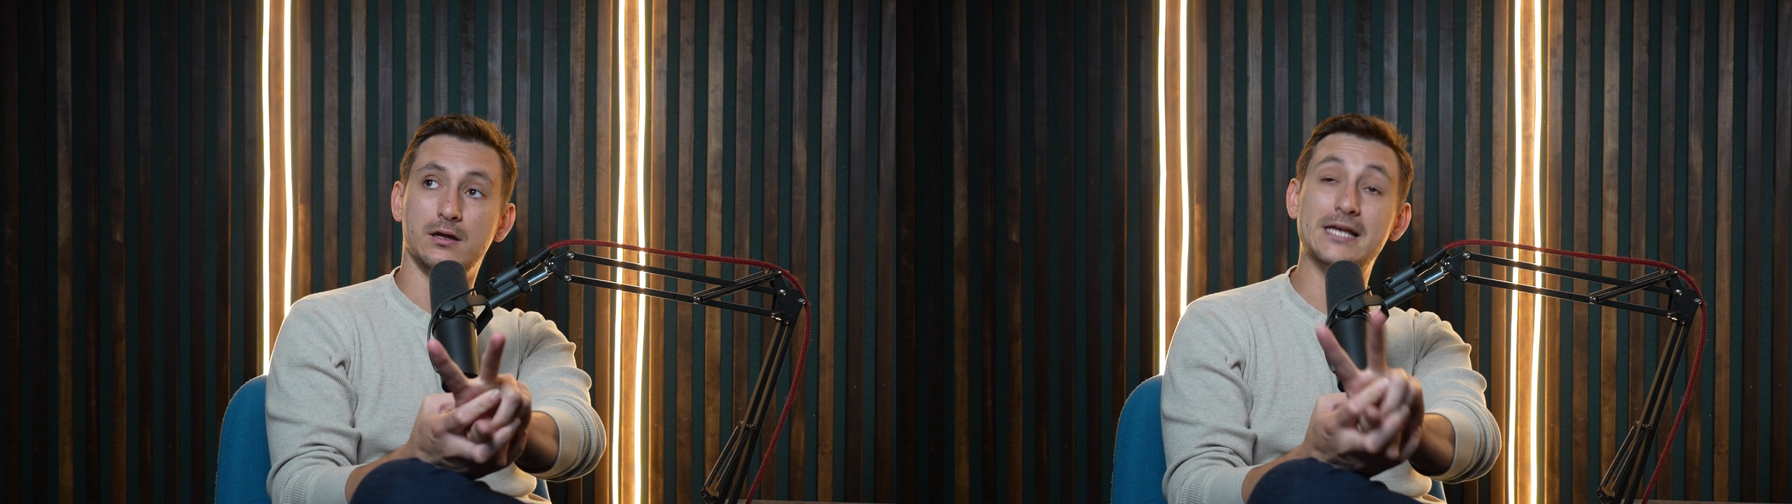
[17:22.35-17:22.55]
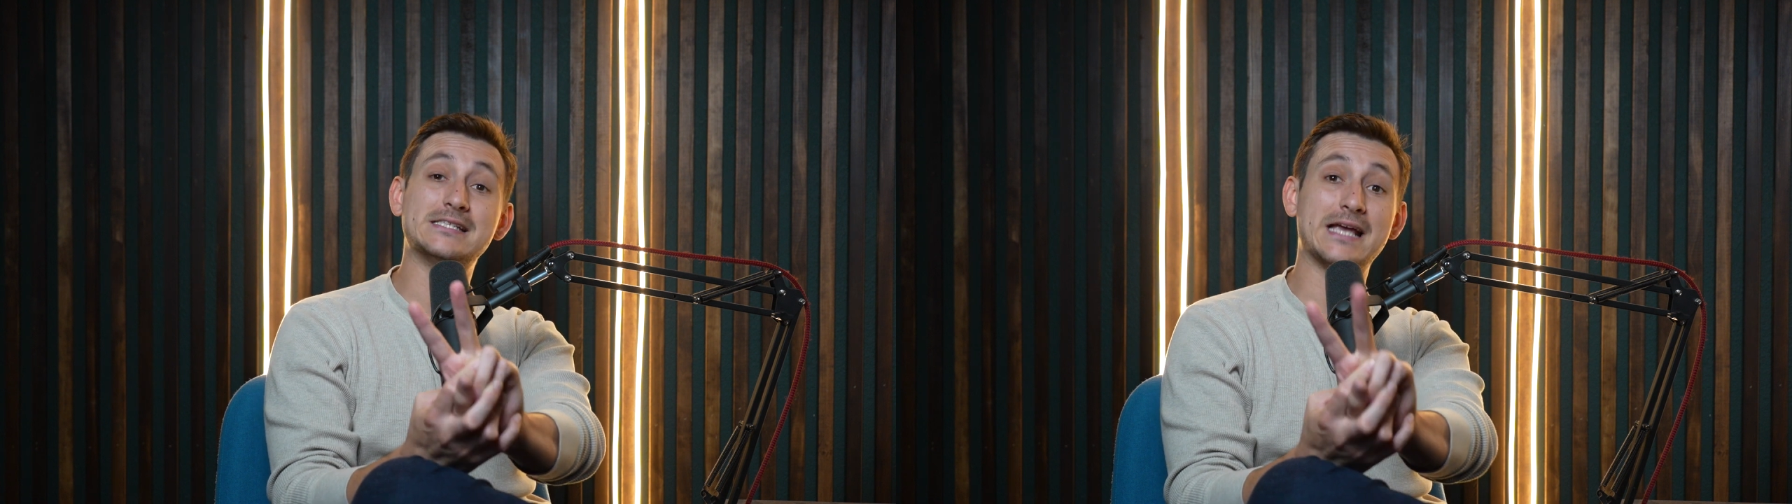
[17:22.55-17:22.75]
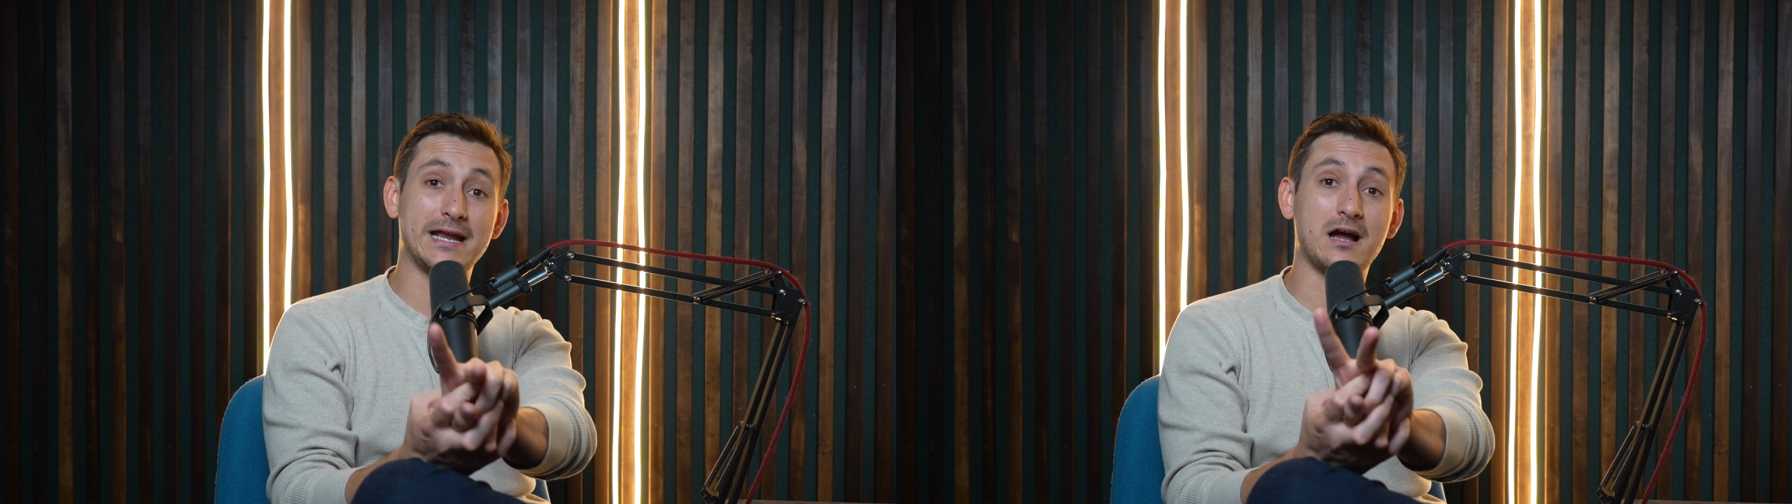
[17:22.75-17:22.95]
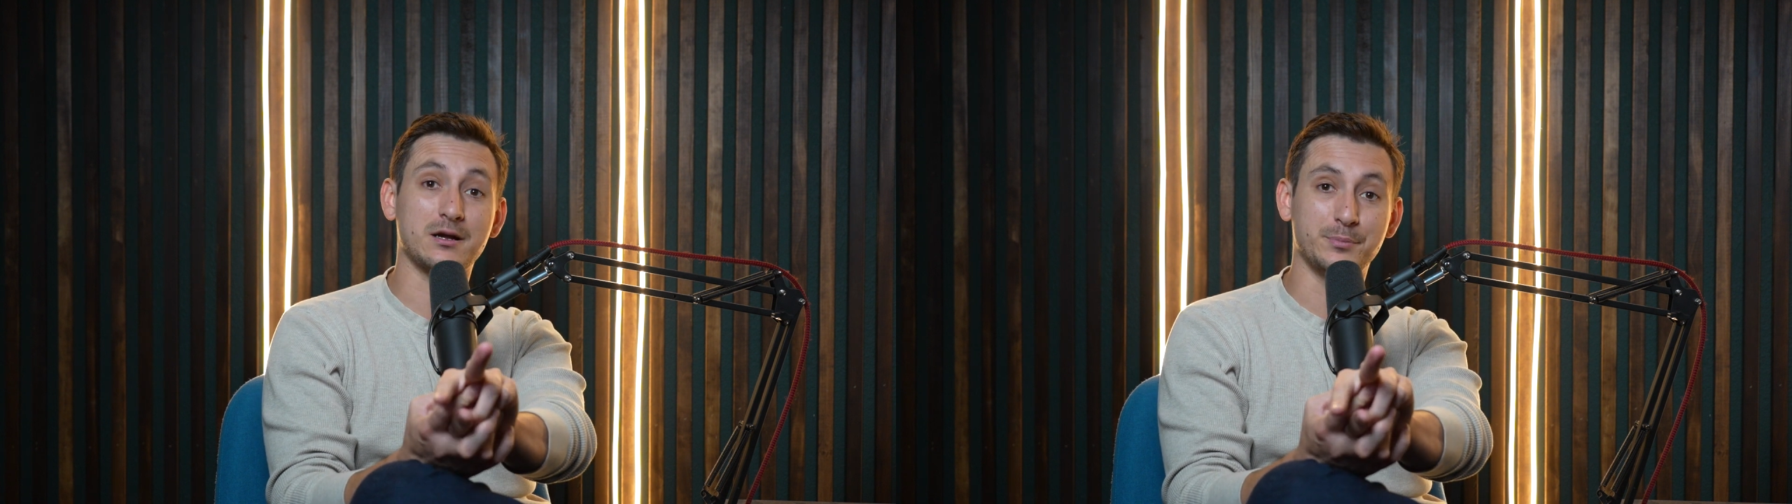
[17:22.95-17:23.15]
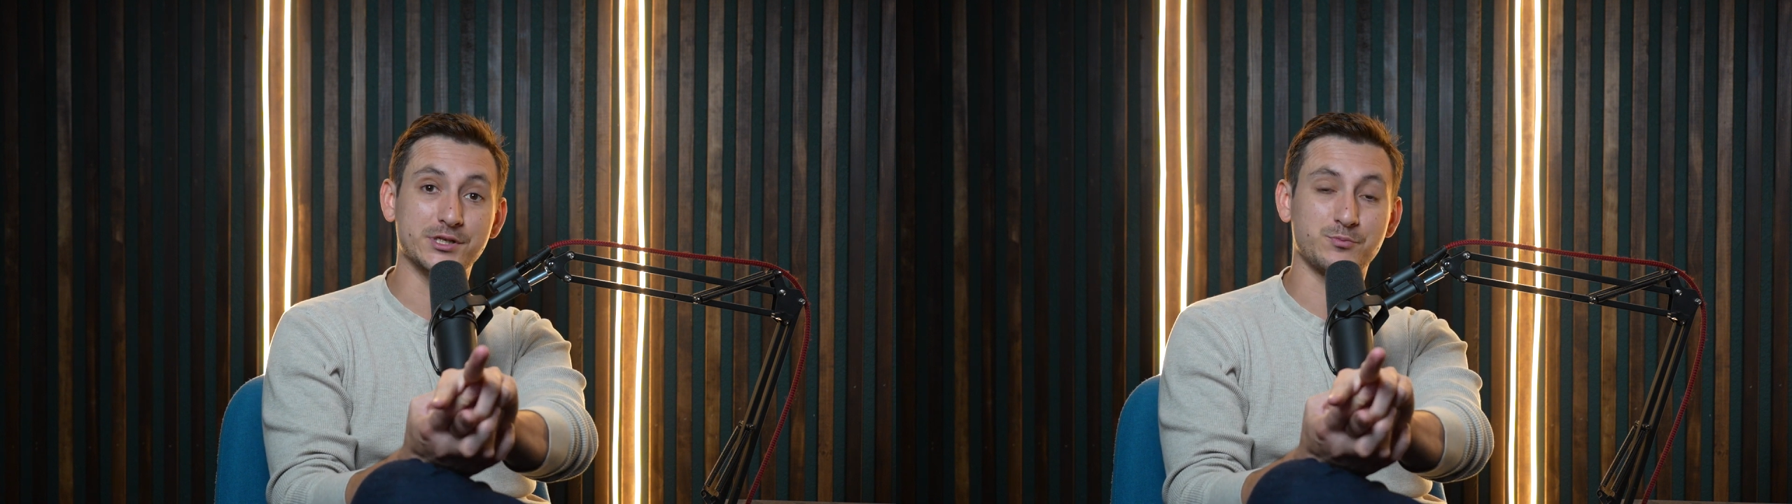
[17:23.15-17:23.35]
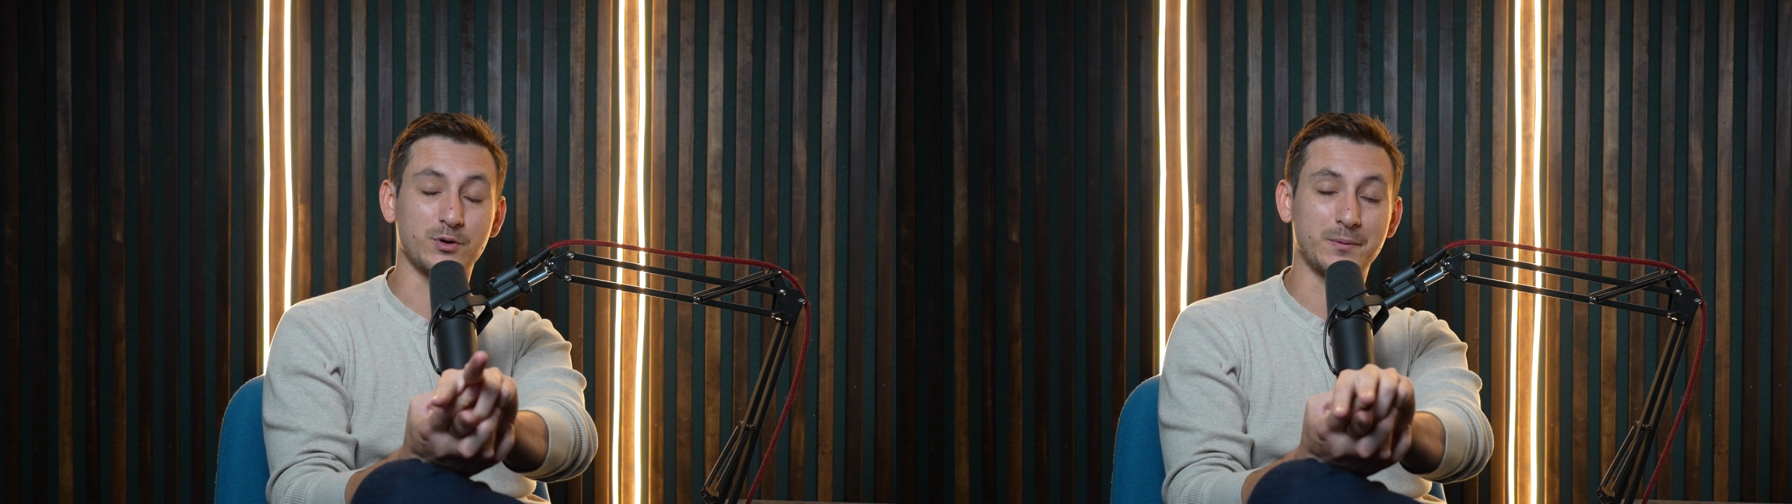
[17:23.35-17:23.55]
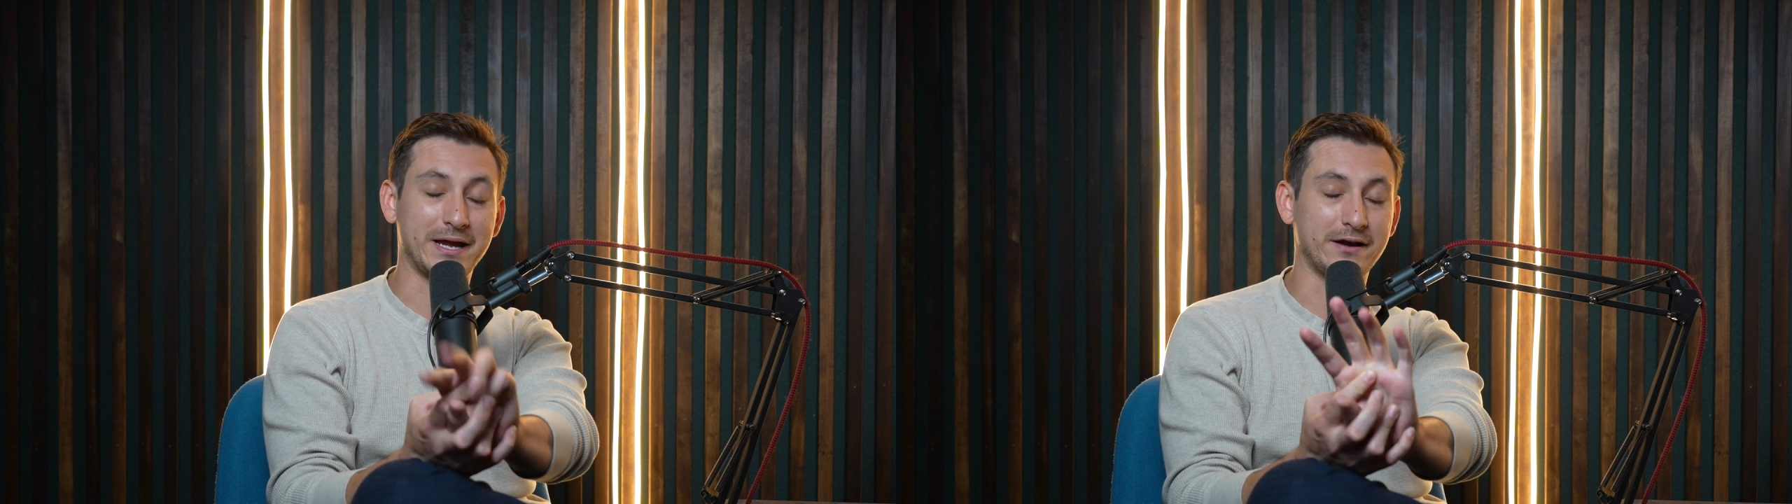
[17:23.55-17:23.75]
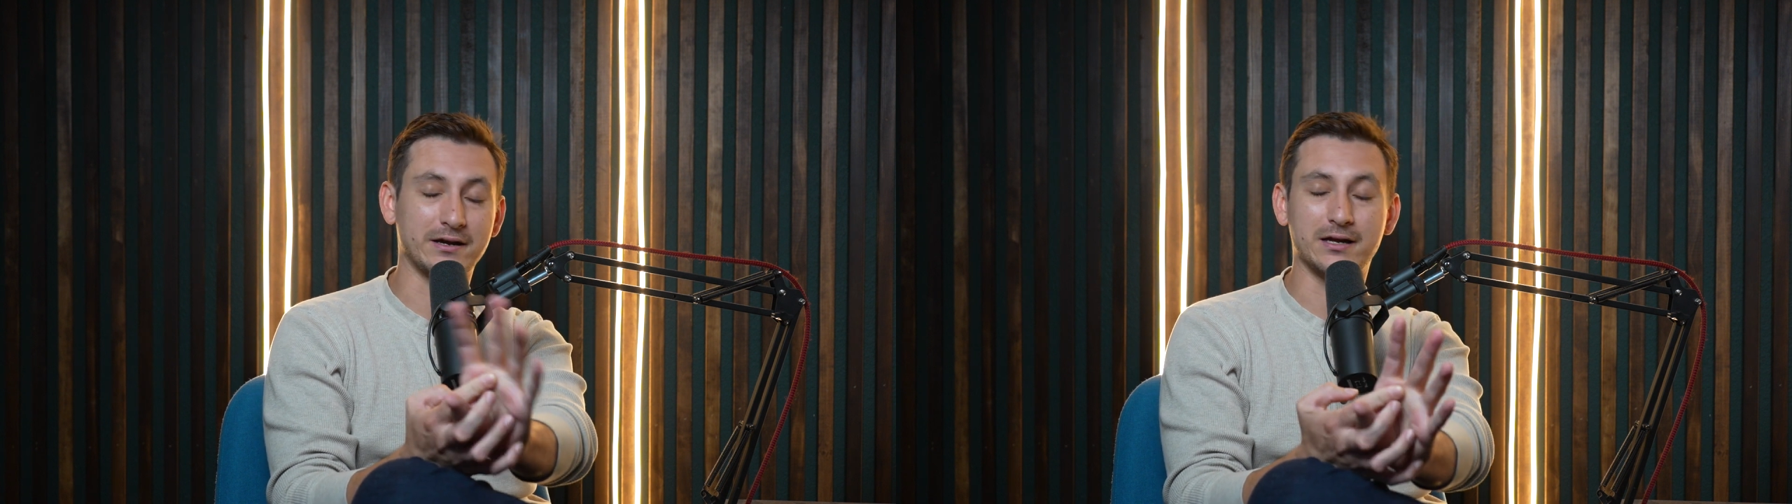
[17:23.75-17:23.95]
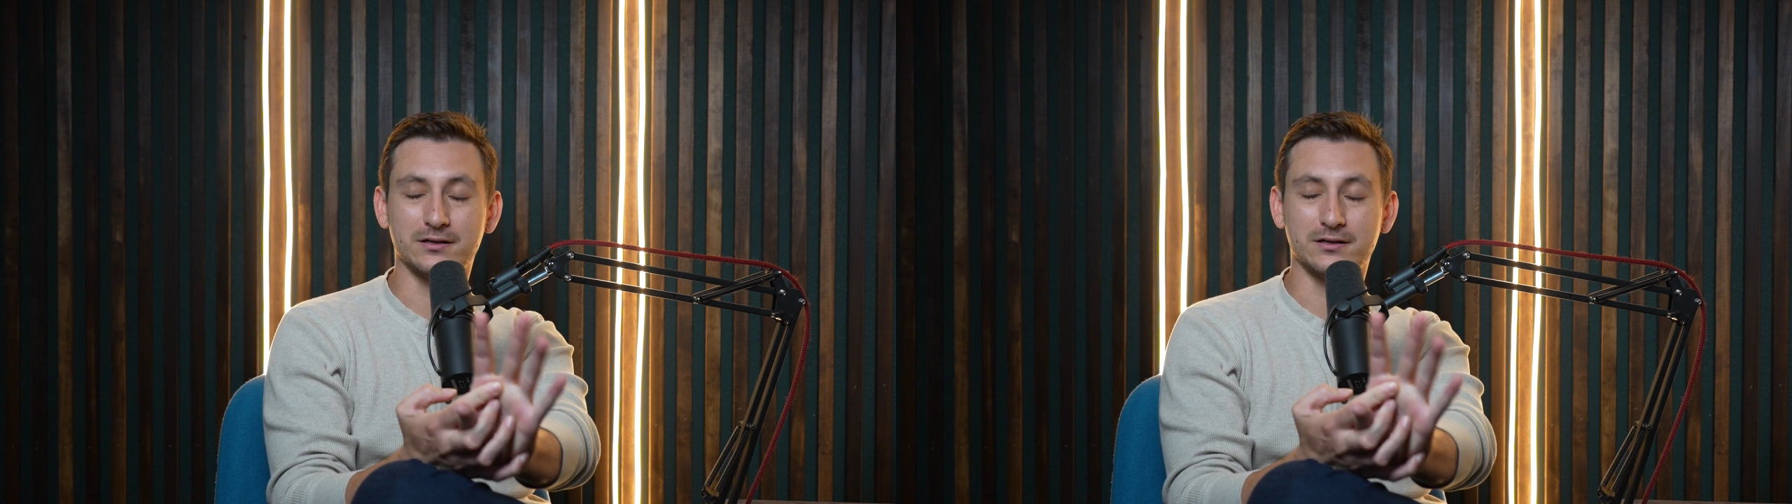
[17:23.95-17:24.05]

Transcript: Is Antioch and Pittsburgh Bay Area?